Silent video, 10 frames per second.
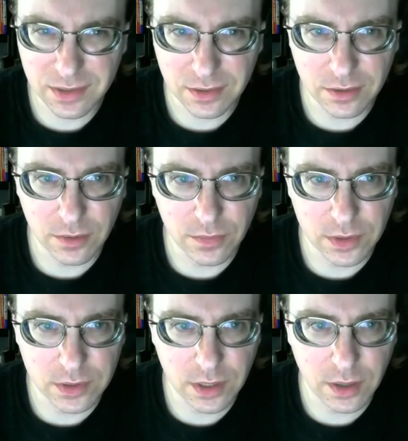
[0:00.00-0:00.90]
a little over the
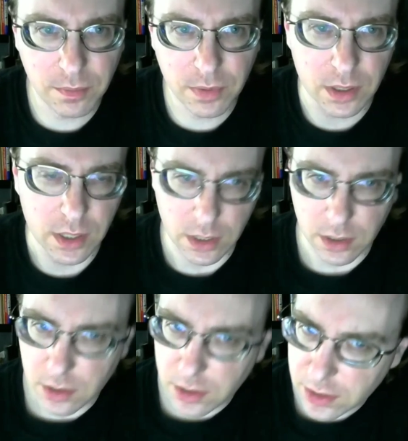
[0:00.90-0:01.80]
top, but
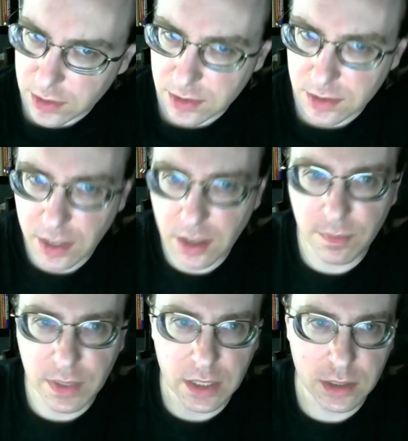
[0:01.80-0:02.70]
it's set up,
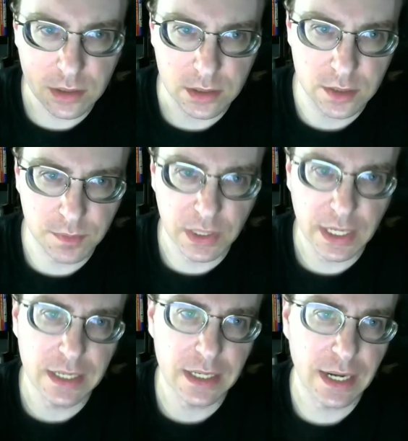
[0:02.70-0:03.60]
it is
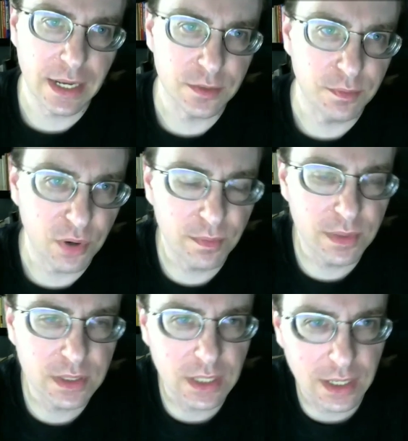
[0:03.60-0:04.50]
explained, it has a
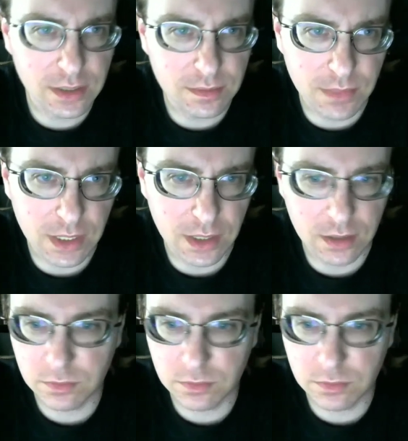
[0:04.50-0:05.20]
purpose, it has meaning.